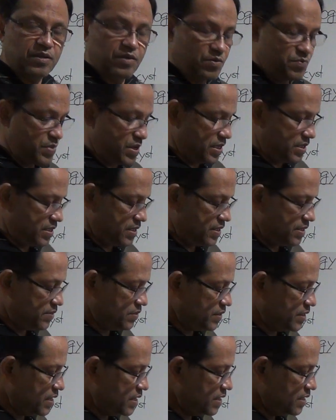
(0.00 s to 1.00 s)
or mother.
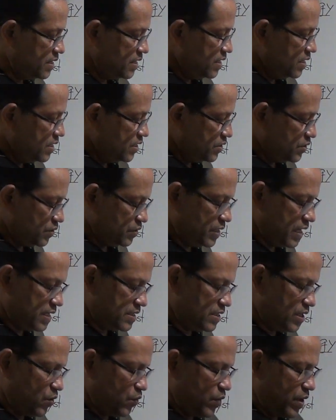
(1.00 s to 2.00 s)
Okay, so
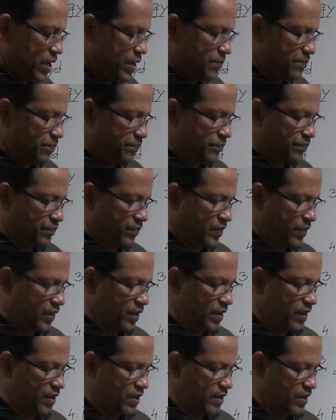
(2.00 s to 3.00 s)
that's the way
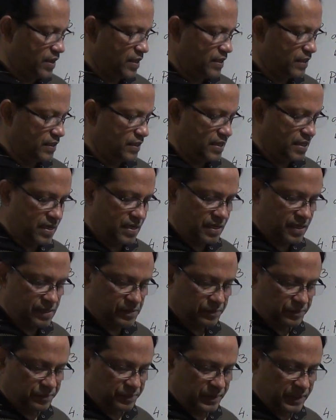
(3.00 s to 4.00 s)

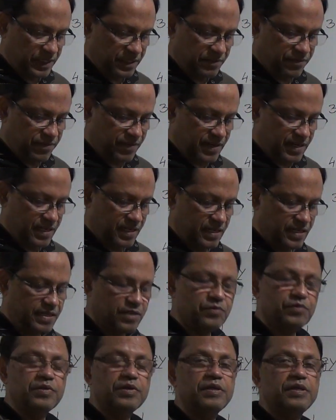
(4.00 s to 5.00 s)
the
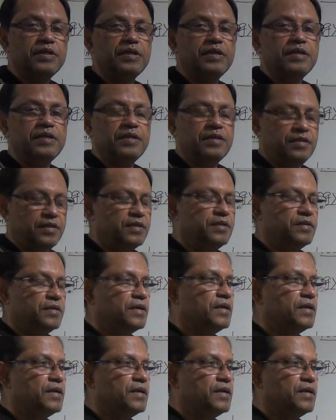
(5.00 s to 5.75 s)
infertility,